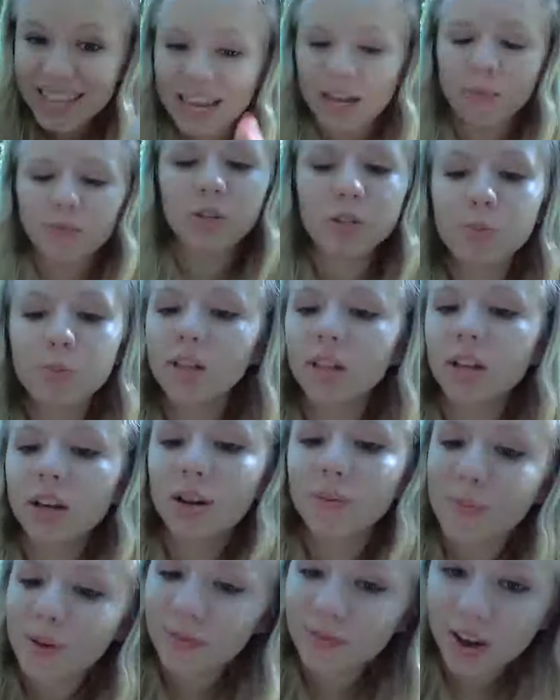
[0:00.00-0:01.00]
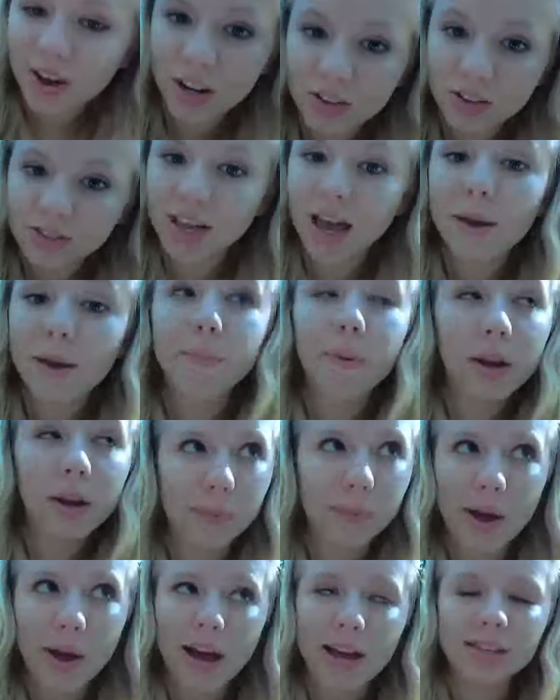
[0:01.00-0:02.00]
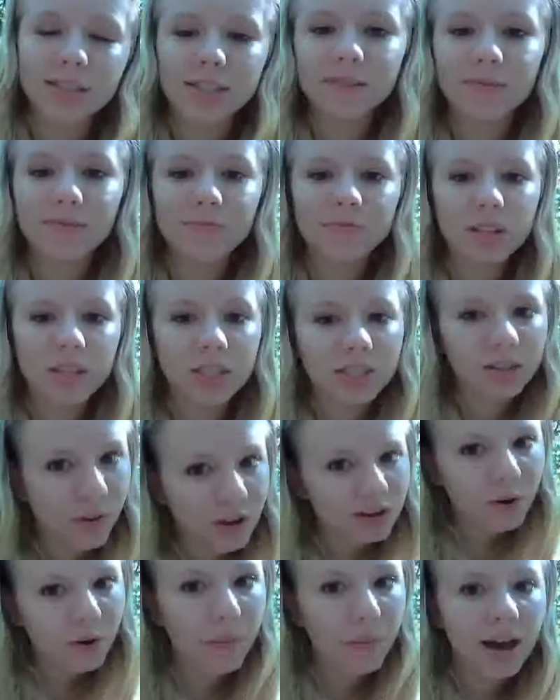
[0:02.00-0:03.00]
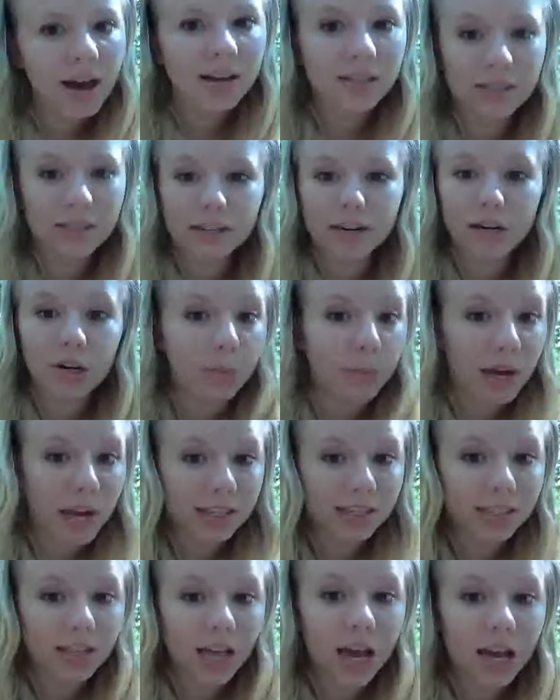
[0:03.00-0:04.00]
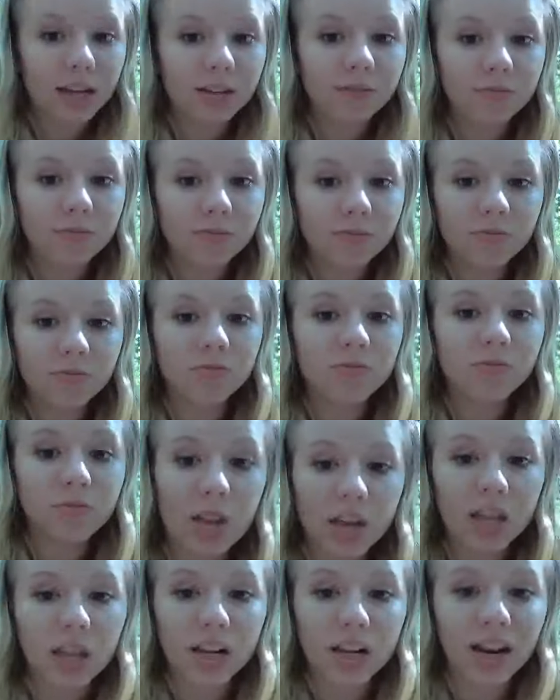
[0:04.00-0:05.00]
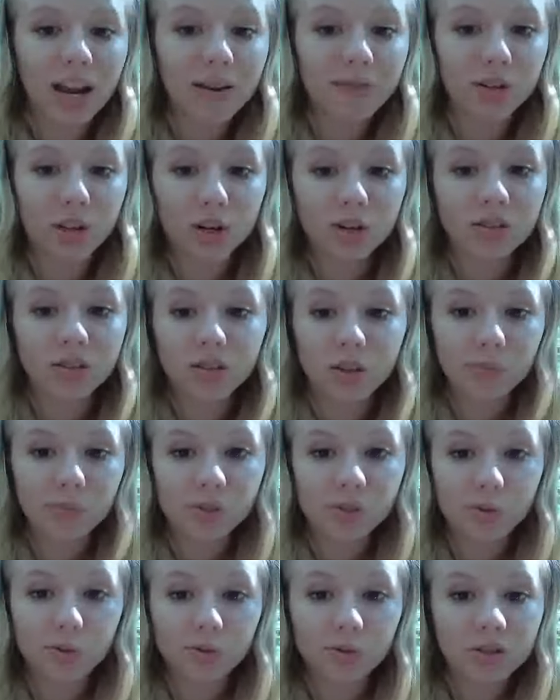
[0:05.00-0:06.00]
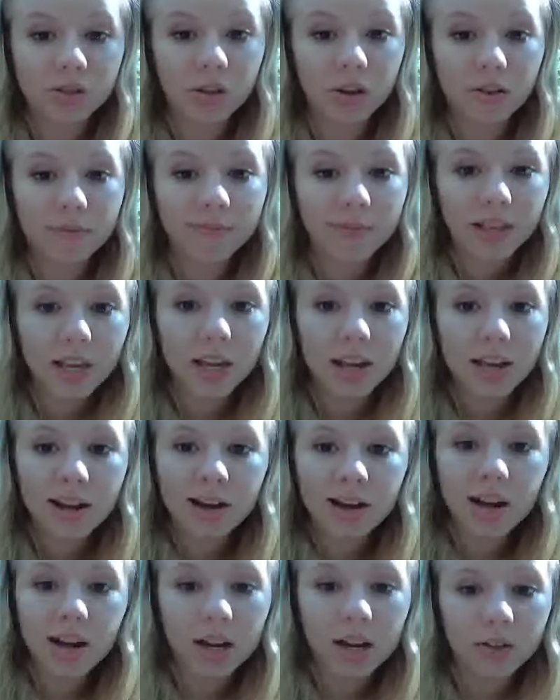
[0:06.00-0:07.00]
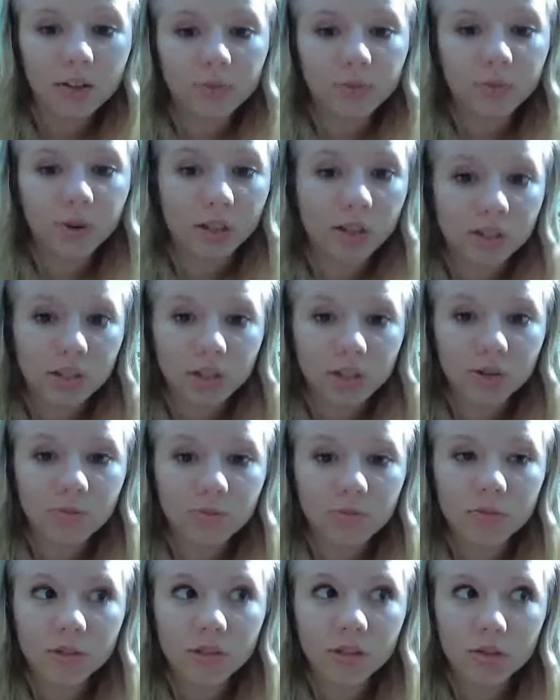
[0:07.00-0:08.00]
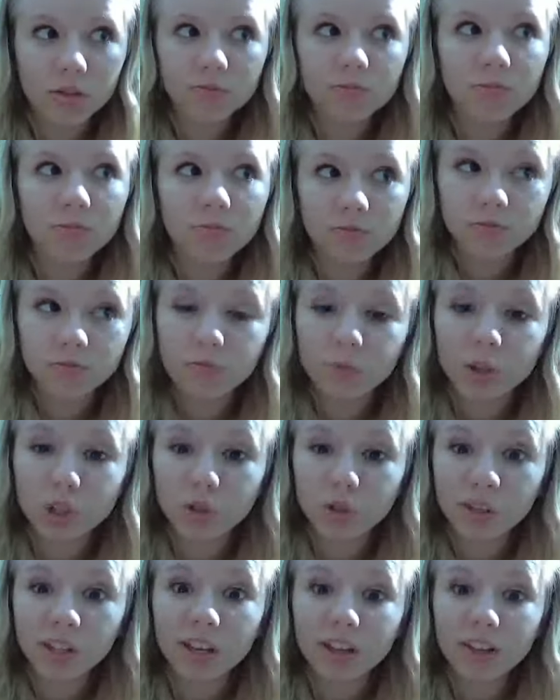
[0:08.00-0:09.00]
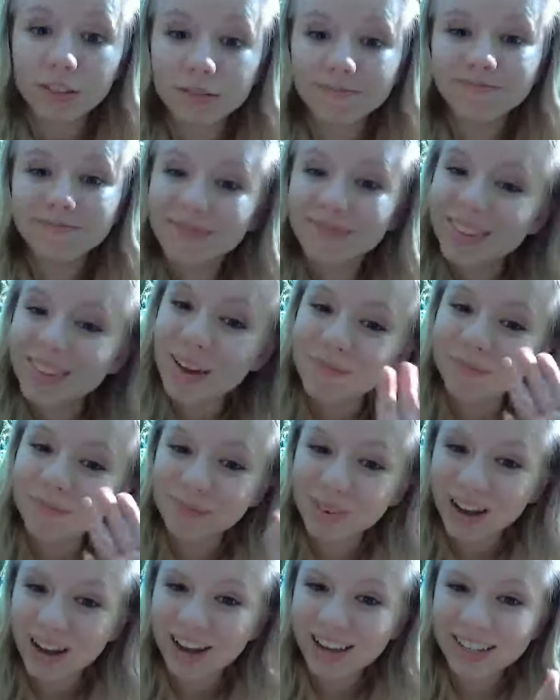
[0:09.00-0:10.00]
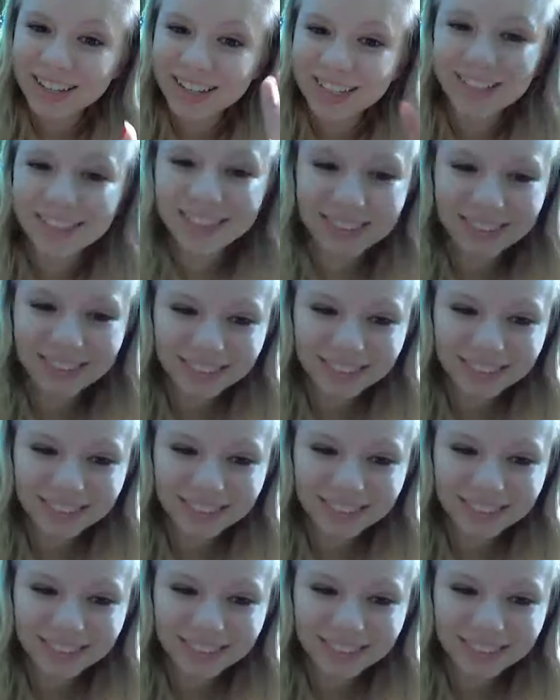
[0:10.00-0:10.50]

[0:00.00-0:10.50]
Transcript: And wish me luck on my finals. I better pass, because if I don't pass, and I don't pass that, and then I have to go to the summer school, so I don't want to. So wish me luck. Bye.